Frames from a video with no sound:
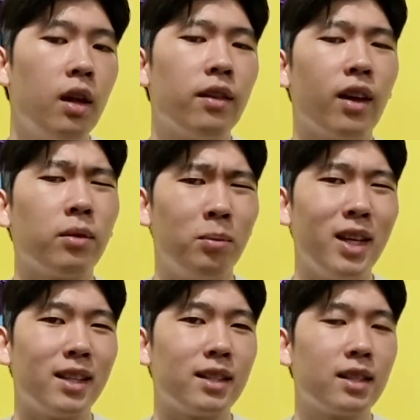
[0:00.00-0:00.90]
That
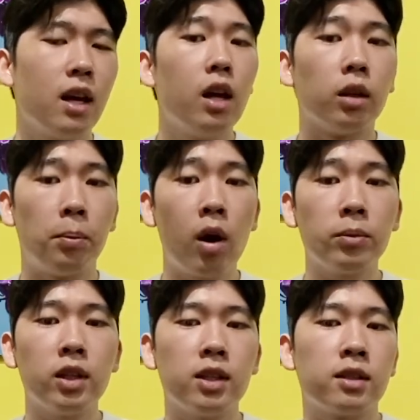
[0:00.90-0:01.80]
means the
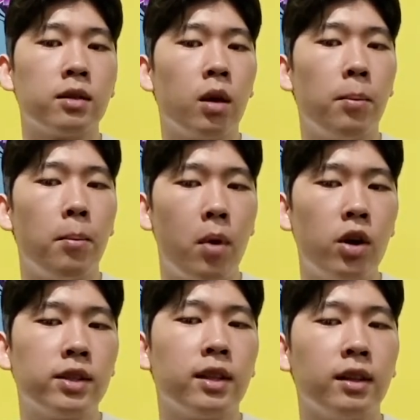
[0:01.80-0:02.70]
pumpkin is the
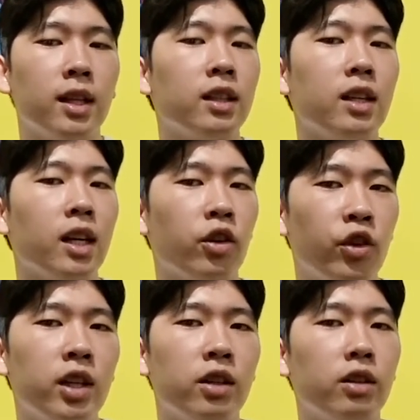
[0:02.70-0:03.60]
most need
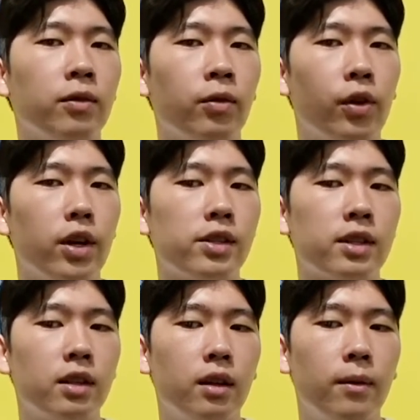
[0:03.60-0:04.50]
ingredient for
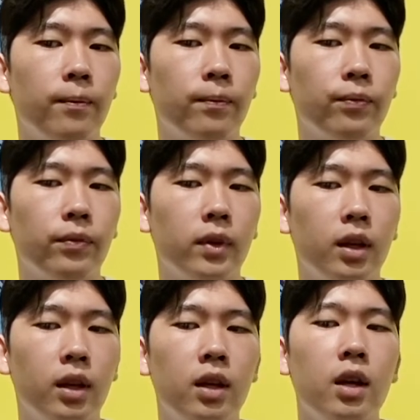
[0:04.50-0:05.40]
us.
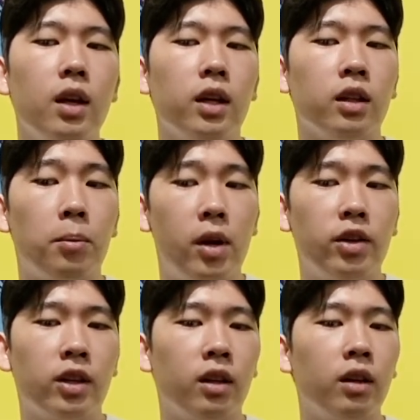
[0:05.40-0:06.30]
In
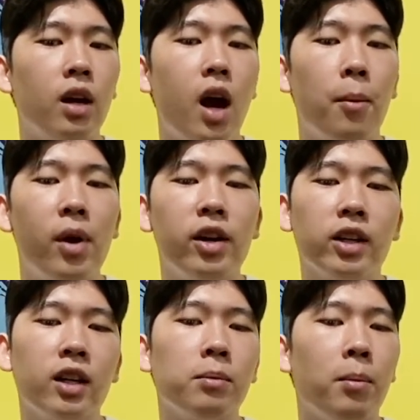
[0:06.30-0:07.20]
America,
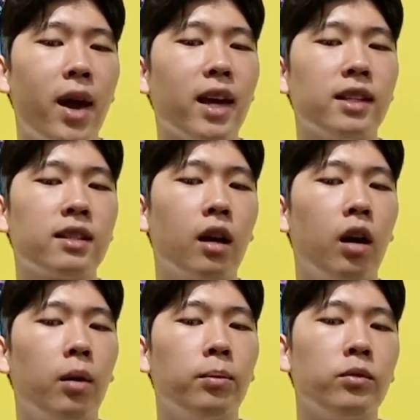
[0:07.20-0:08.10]
American makes
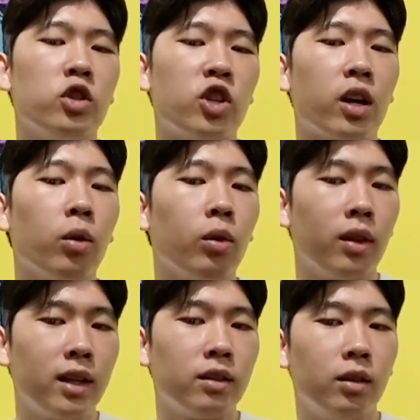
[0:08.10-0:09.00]

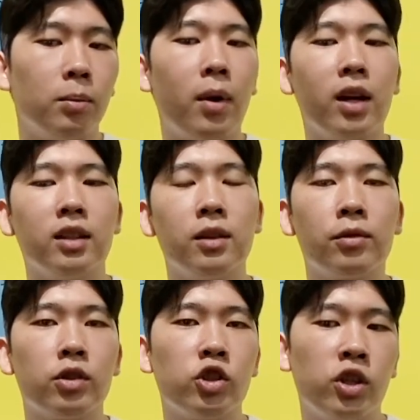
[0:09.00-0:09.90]
jack-o'-lantern by
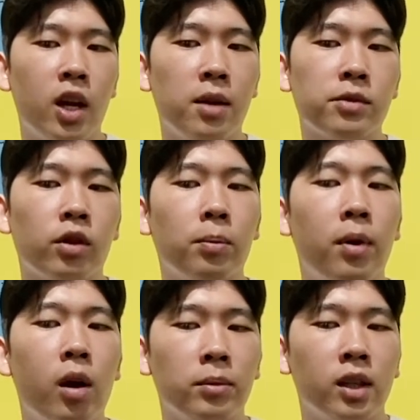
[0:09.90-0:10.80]
different shapes of
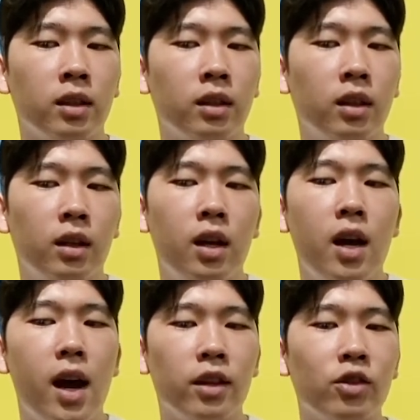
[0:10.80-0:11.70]
pumpkin
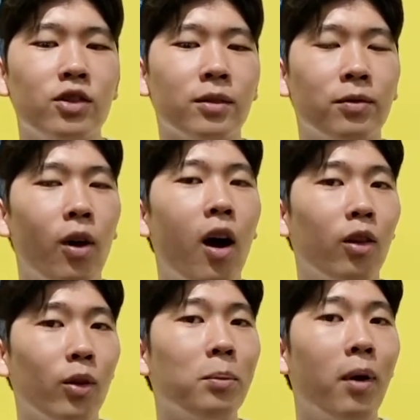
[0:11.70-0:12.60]
and using for a
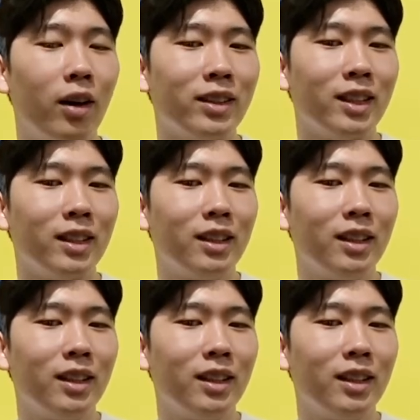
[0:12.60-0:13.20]
Halloween party.